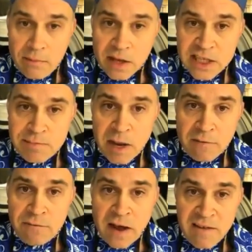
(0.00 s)

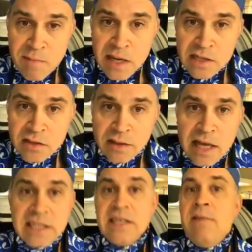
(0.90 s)
Expect five minutes or
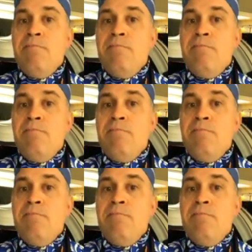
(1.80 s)
less,